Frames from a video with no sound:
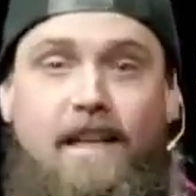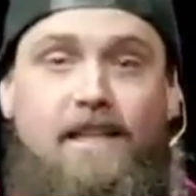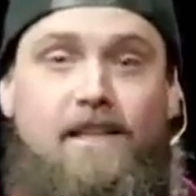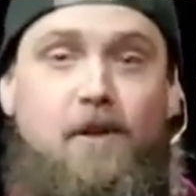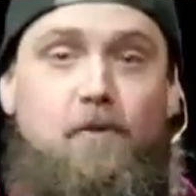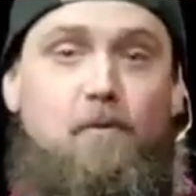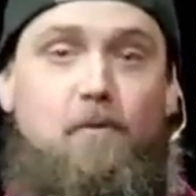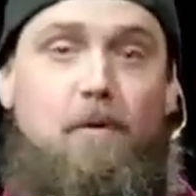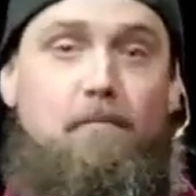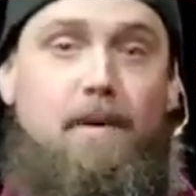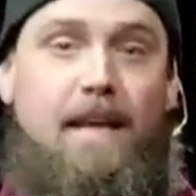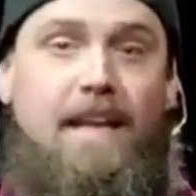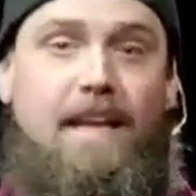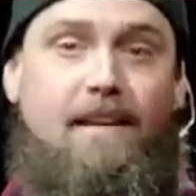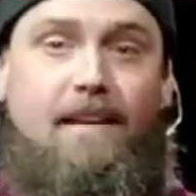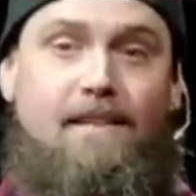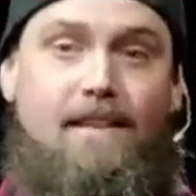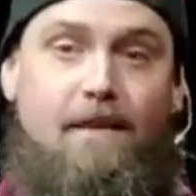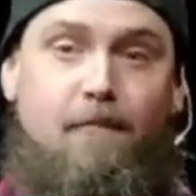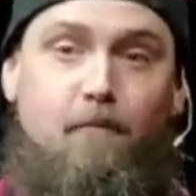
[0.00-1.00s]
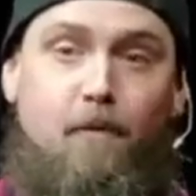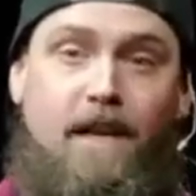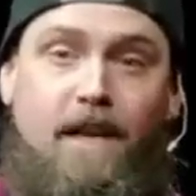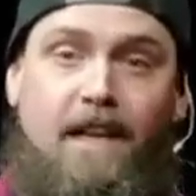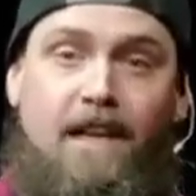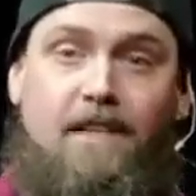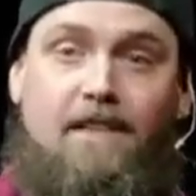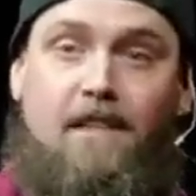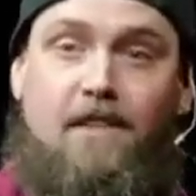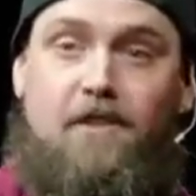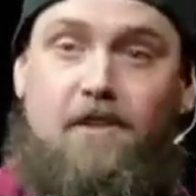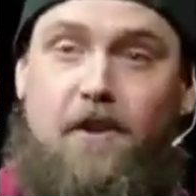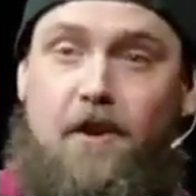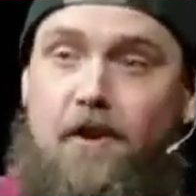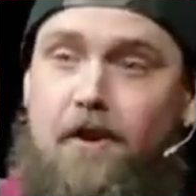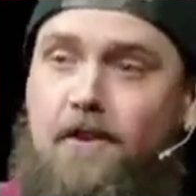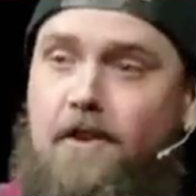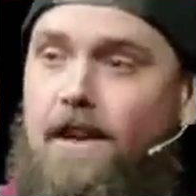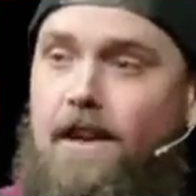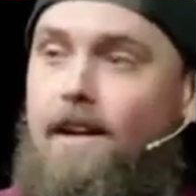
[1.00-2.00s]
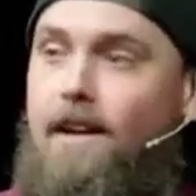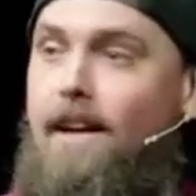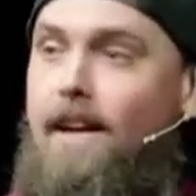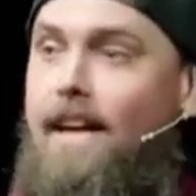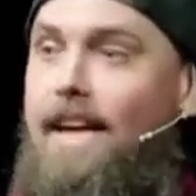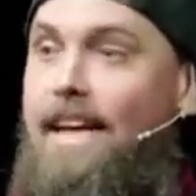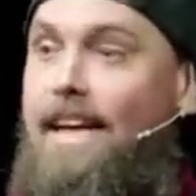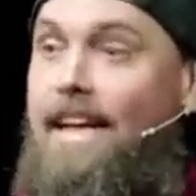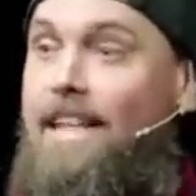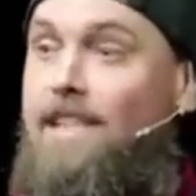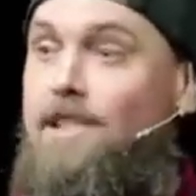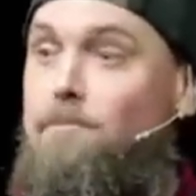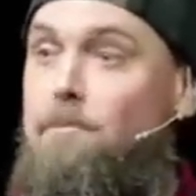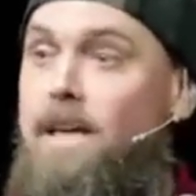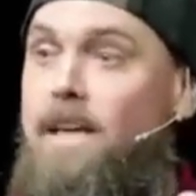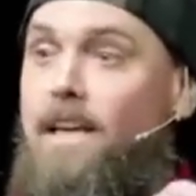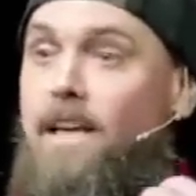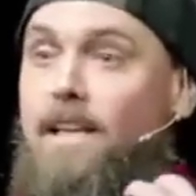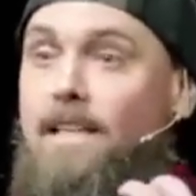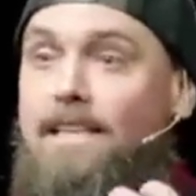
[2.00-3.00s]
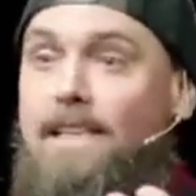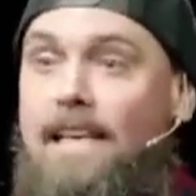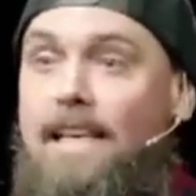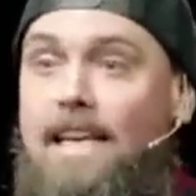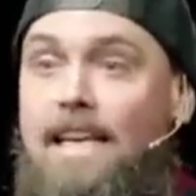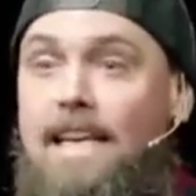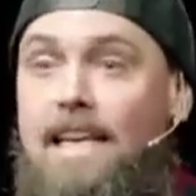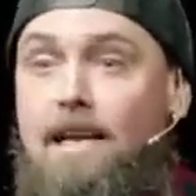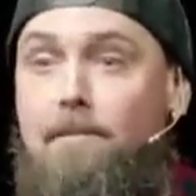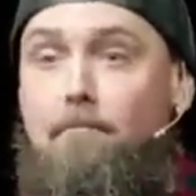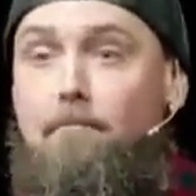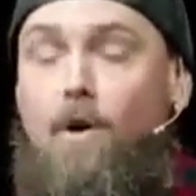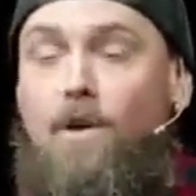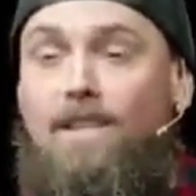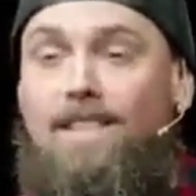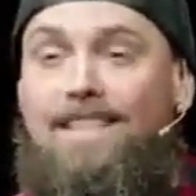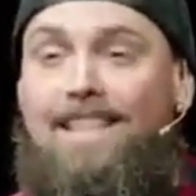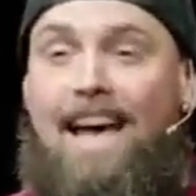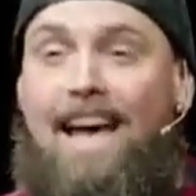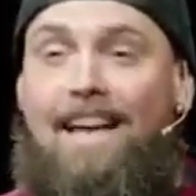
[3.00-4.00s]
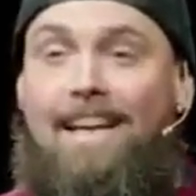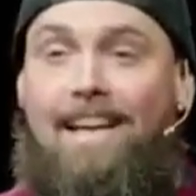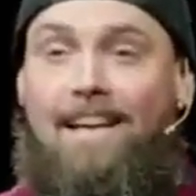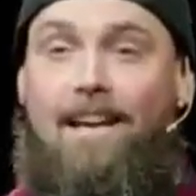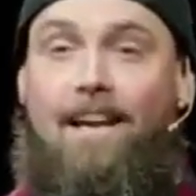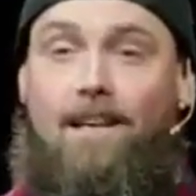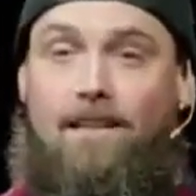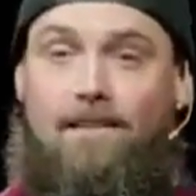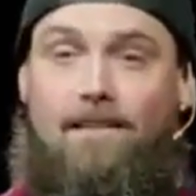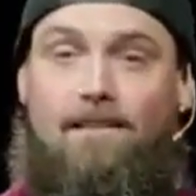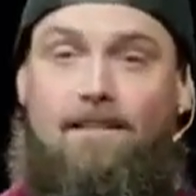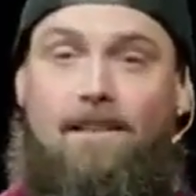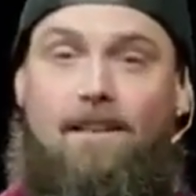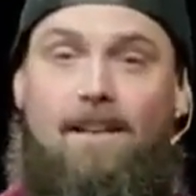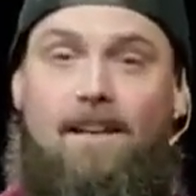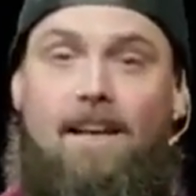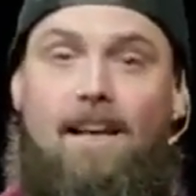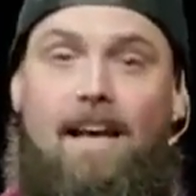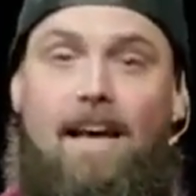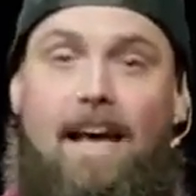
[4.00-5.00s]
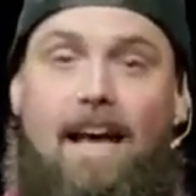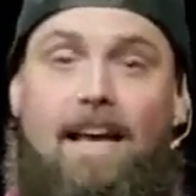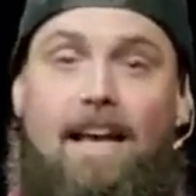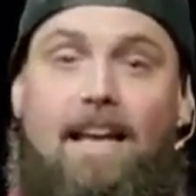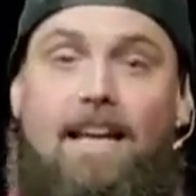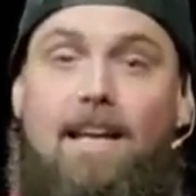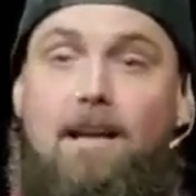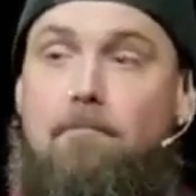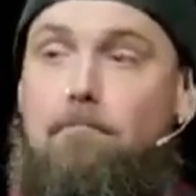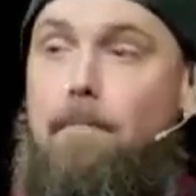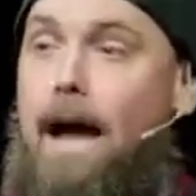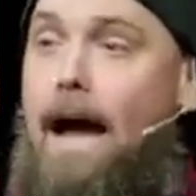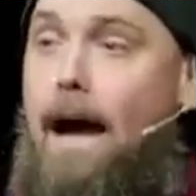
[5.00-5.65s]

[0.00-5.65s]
we get to repent, if we get to turn, it's because he puts that in us and he